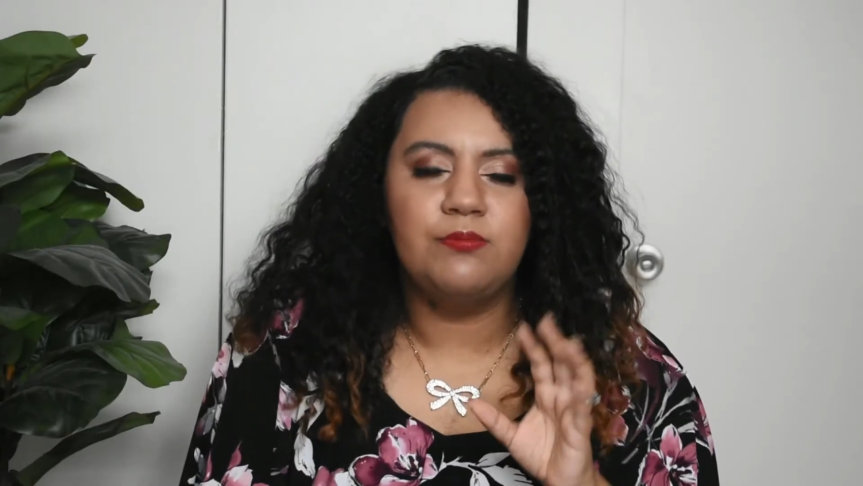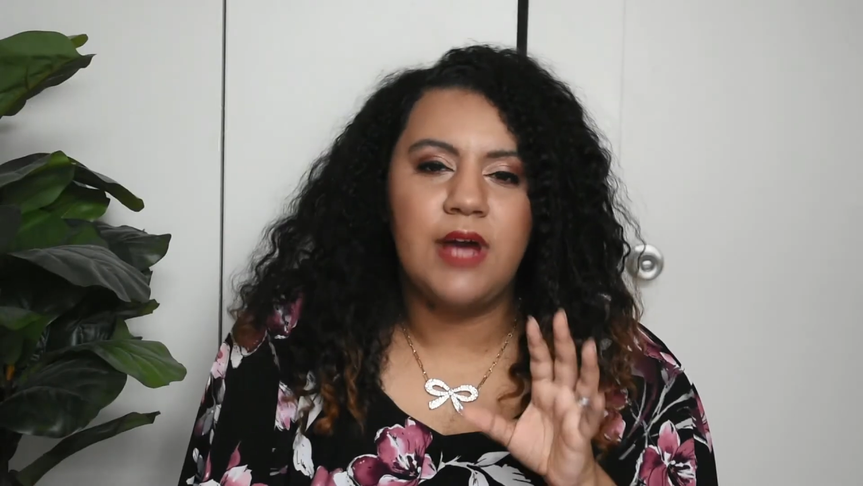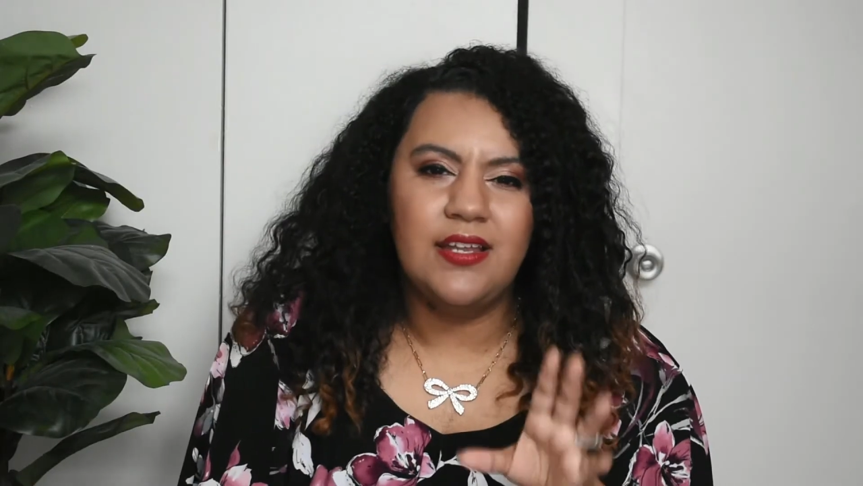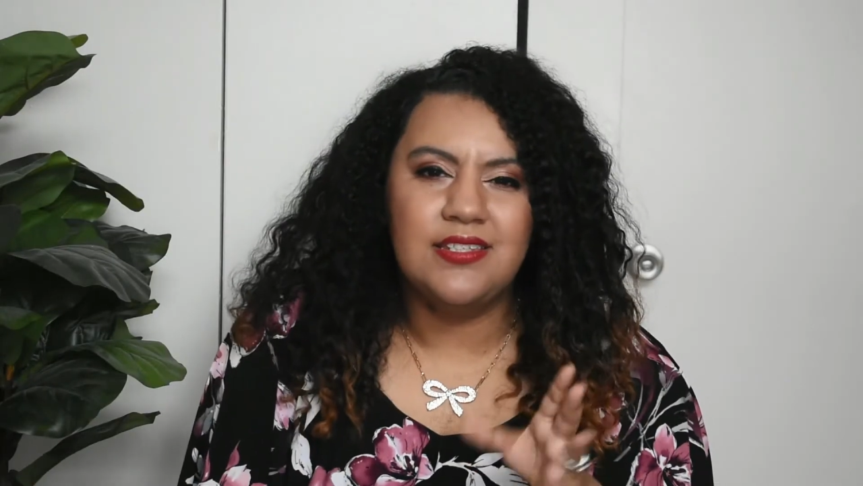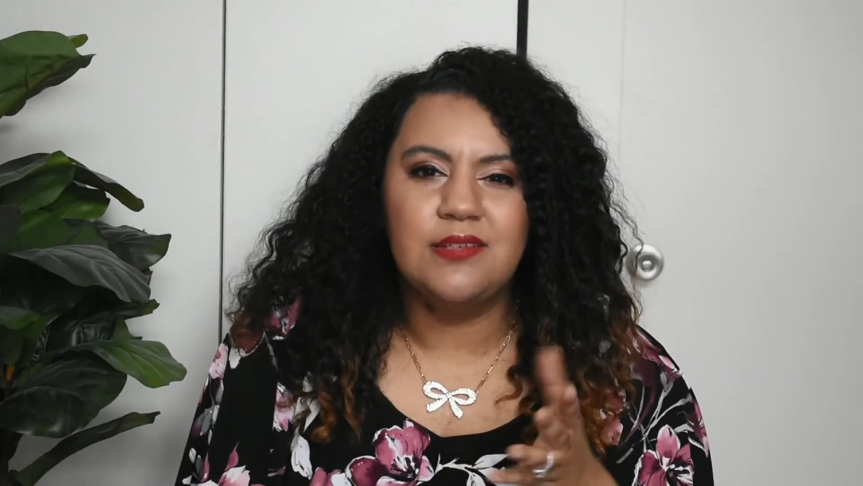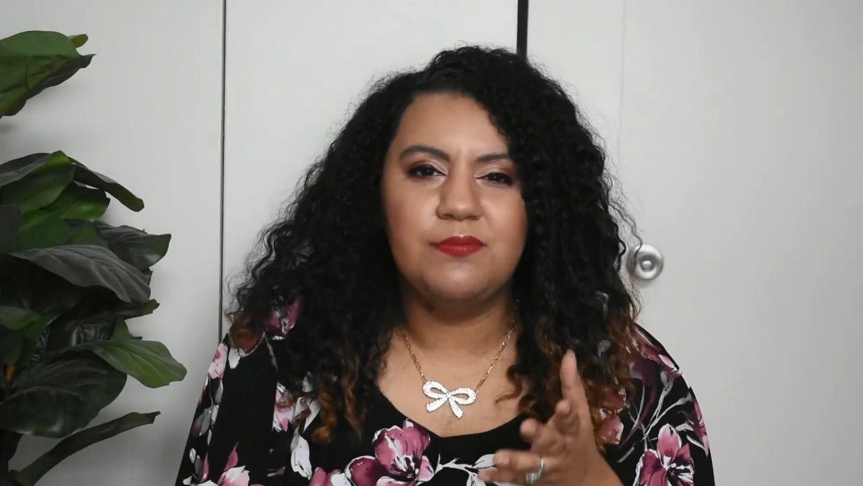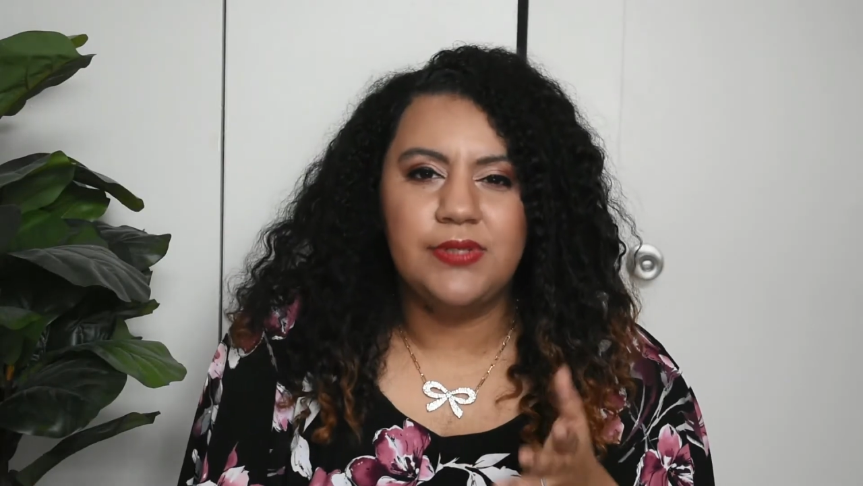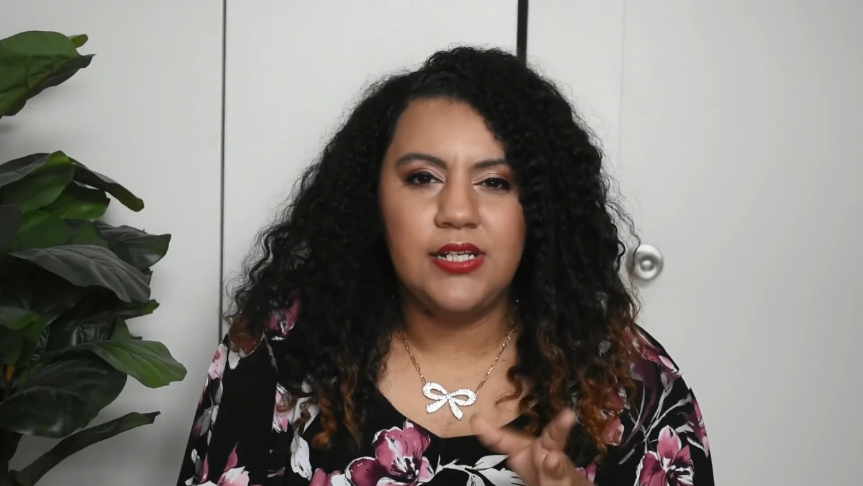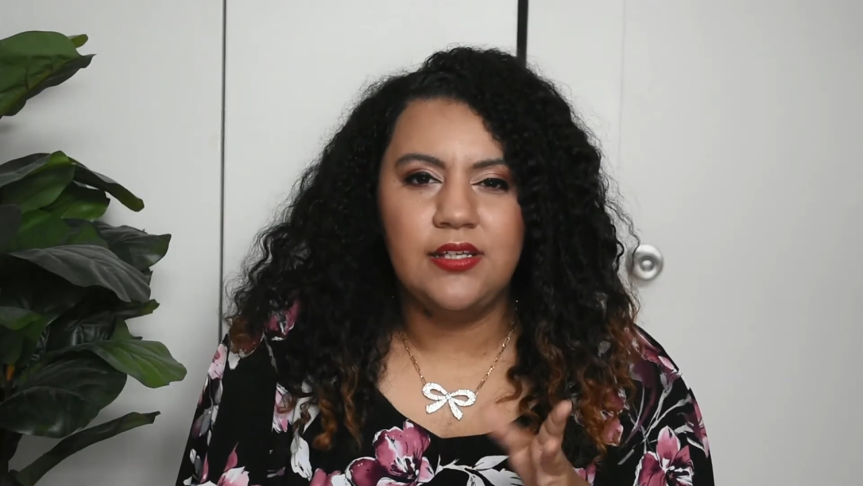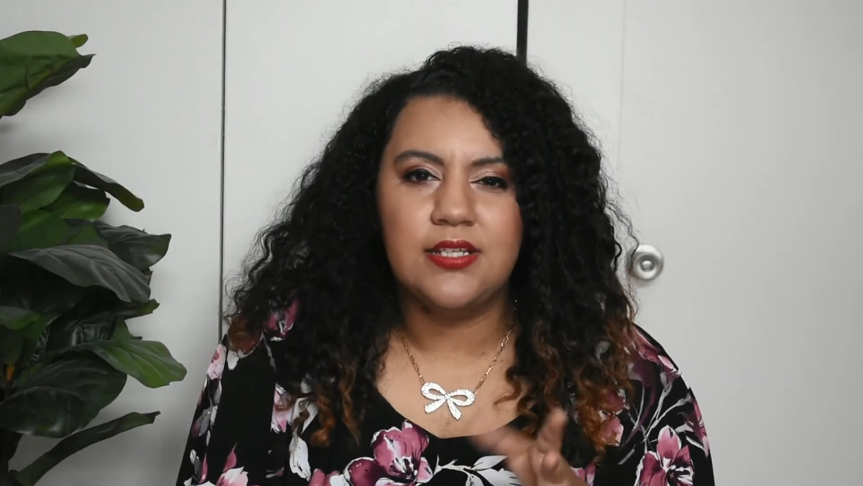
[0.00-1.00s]
minus the
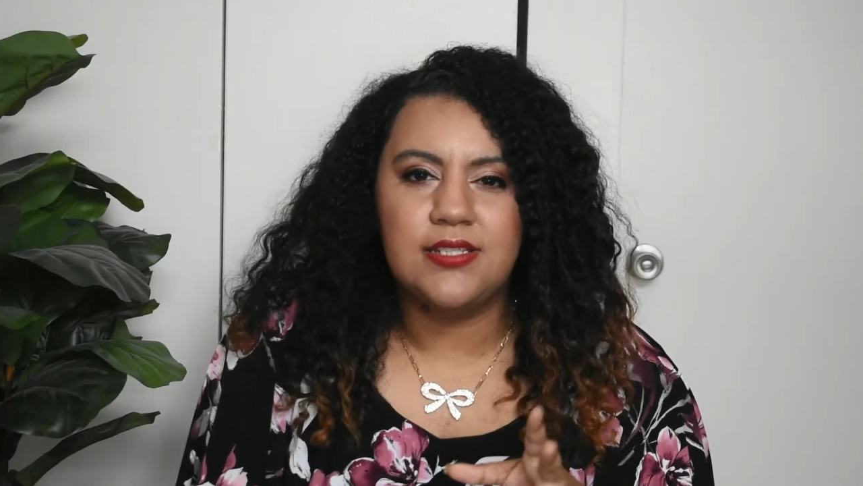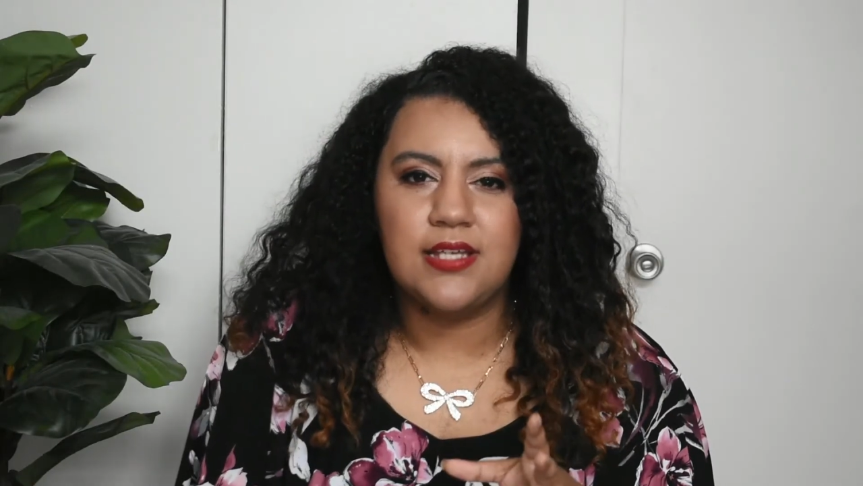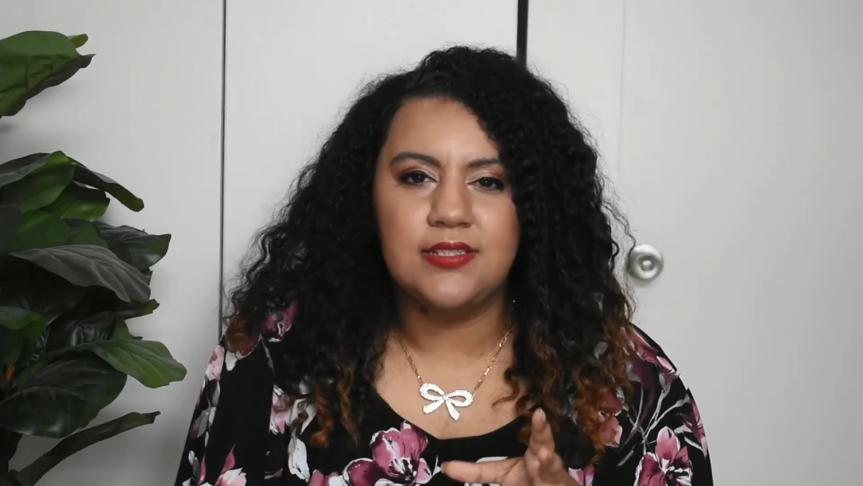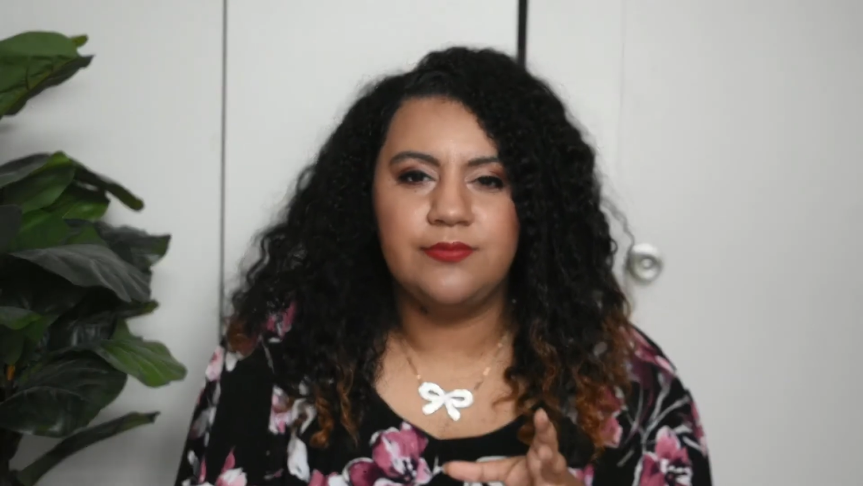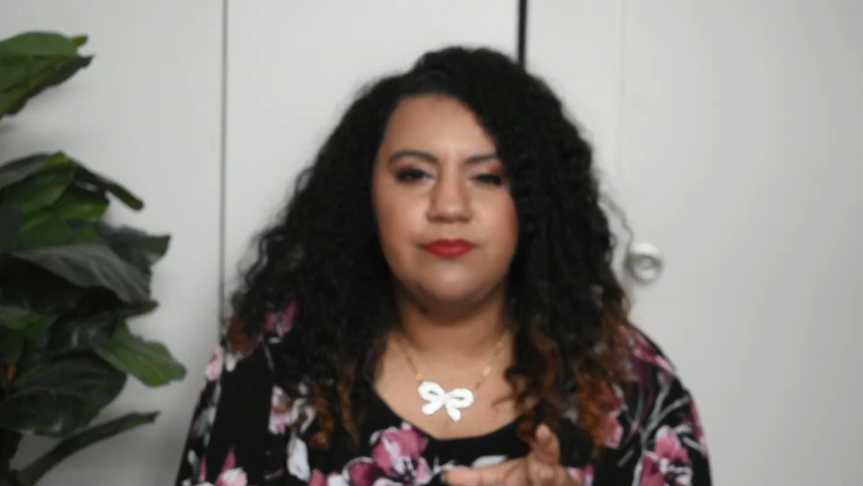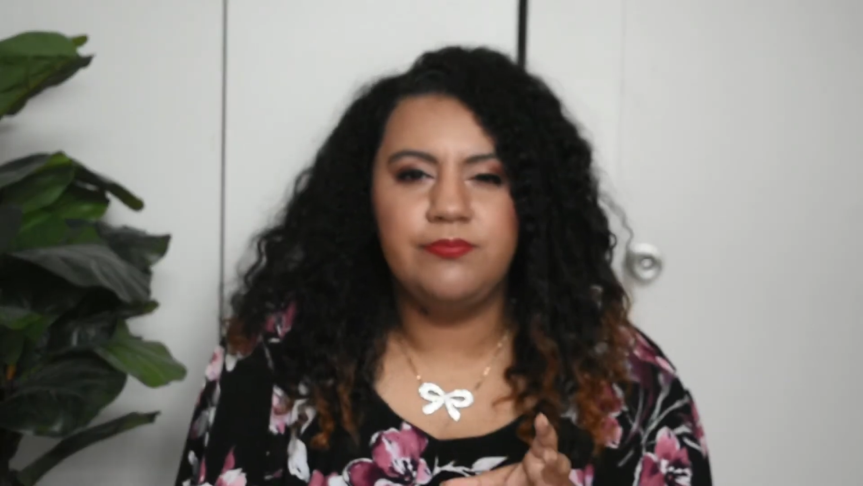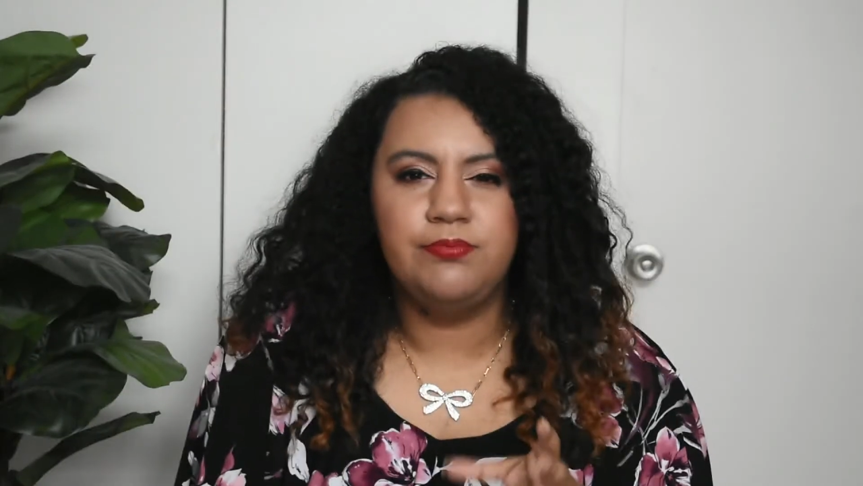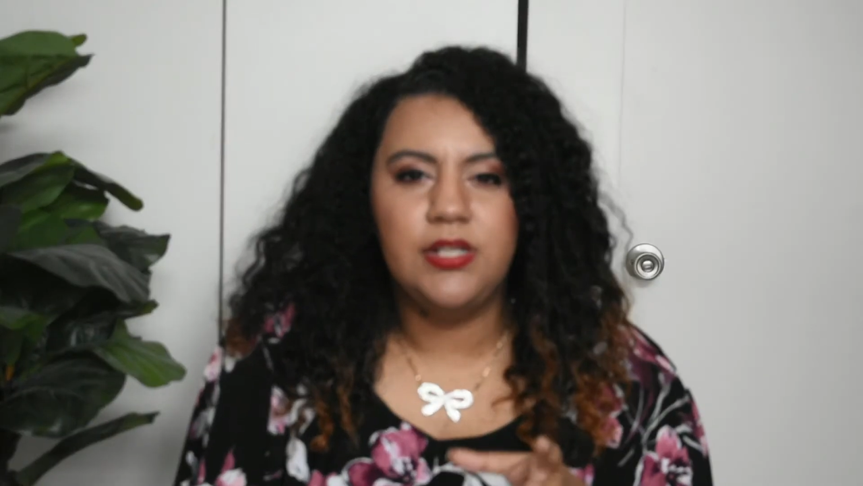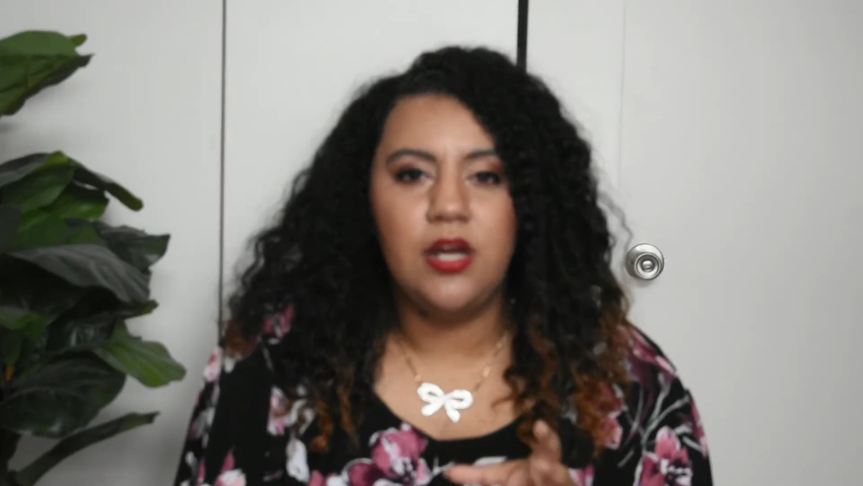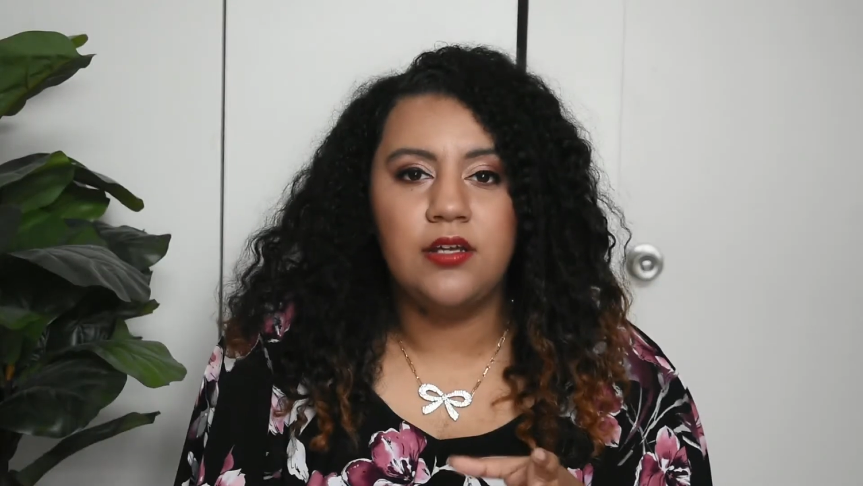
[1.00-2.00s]
bleeding, because that's
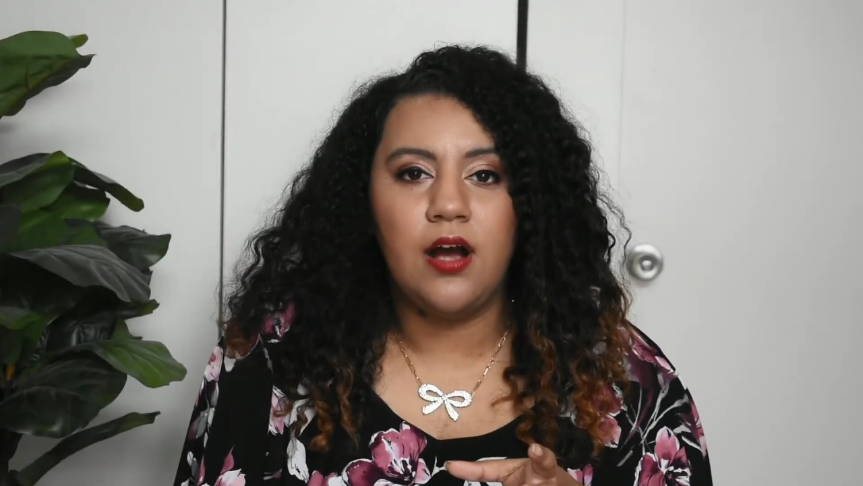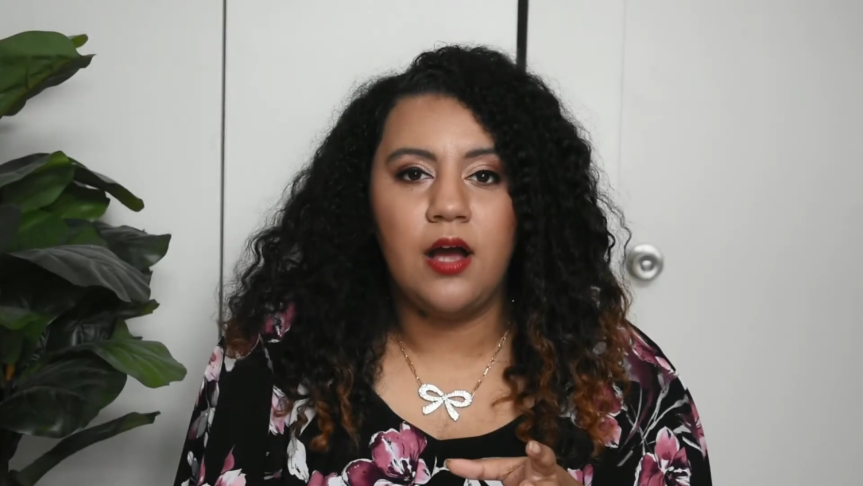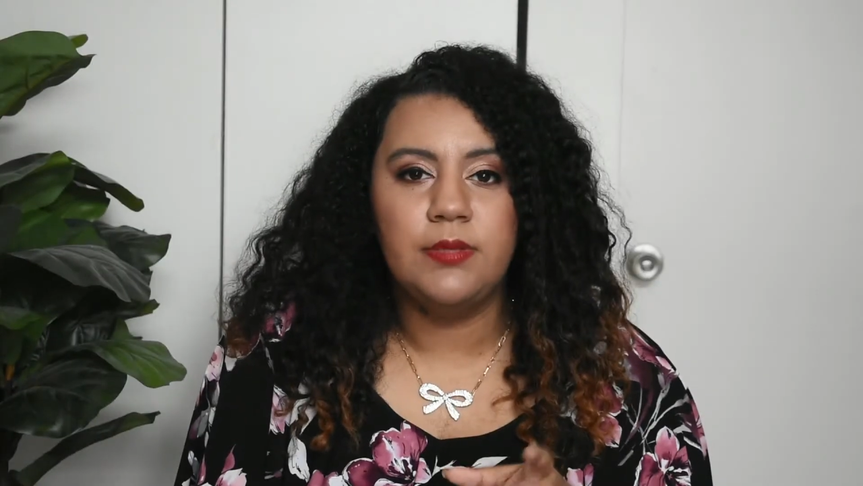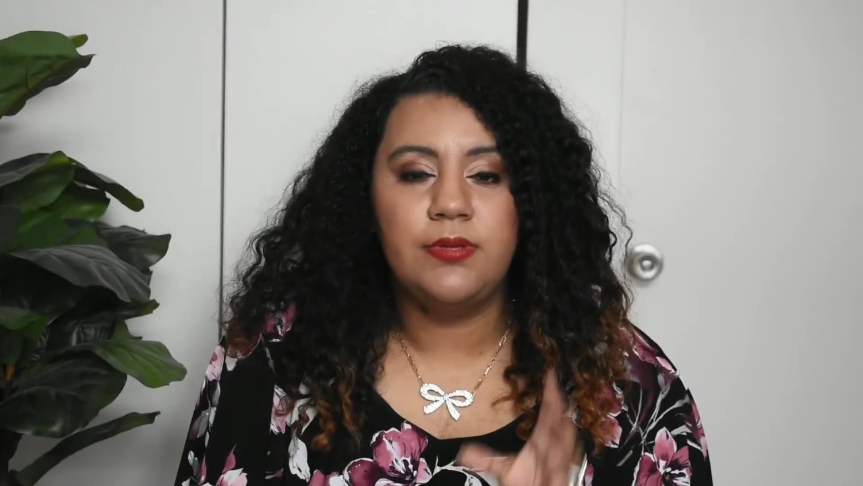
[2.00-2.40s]
pretty uncommon.